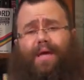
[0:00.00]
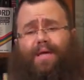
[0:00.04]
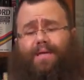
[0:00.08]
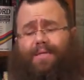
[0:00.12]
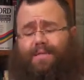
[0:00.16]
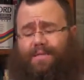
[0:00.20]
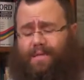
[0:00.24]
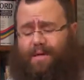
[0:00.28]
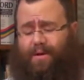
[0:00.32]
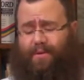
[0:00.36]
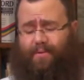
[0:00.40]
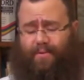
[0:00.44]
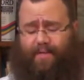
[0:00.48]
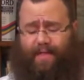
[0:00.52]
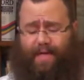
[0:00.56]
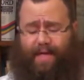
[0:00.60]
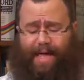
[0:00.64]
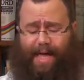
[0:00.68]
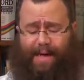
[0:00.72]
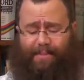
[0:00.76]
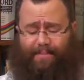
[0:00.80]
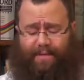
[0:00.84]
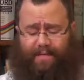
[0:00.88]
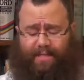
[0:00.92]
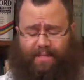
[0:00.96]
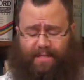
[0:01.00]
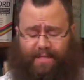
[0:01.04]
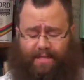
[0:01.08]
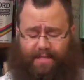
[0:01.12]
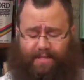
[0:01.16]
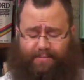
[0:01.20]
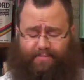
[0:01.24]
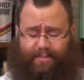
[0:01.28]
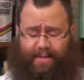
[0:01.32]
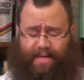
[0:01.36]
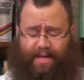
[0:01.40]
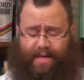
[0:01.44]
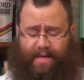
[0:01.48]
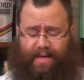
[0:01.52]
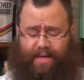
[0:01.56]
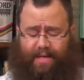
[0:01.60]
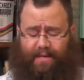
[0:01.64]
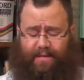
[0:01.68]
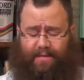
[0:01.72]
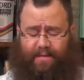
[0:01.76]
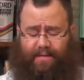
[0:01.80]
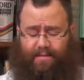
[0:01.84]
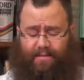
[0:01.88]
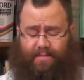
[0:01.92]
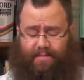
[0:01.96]
So the Kabbalists
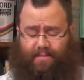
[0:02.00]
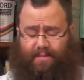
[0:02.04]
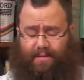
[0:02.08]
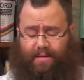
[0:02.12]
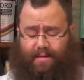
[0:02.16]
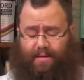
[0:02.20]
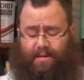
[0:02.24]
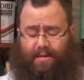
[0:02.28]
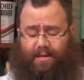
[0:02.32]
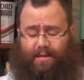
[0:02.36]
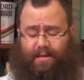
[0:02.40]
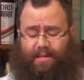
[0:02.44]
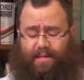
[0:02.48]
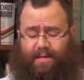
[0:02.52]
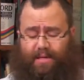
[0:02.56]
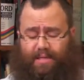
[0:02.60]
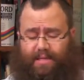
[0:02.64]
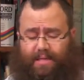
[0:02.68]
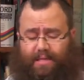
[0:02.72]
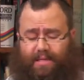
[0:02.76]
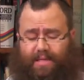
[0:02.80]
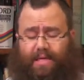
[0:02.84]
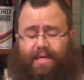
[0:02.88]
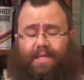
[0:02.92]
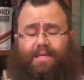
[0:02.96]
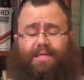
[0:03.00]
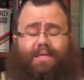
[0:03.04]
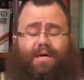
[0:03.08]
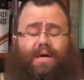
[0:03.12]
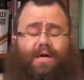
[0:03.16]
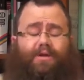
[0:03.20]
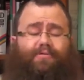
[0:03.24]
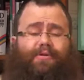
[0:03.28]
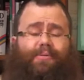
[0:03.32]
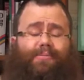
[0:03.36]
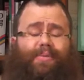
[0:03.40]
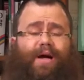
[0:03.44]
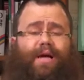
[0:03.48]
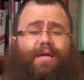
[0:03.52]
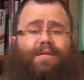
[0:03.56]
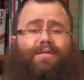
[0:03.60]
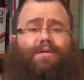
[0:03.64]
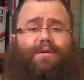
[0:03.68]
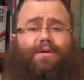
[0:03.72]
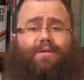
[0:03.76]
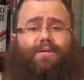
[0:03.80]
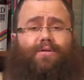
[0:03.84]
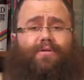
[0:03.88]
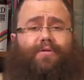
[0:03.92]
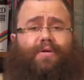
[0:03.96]
explain, and this is an insight of Rabbi
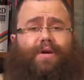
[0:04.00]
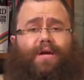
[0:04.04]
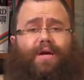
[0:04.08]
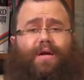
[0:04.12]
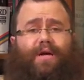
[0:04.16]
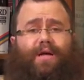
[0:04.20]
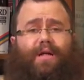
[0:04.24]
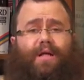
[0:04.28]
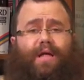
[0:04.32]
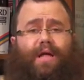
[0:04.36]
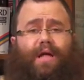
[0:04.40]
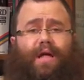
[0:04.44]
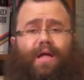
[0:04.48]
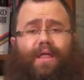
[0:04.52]
Isaac Luria,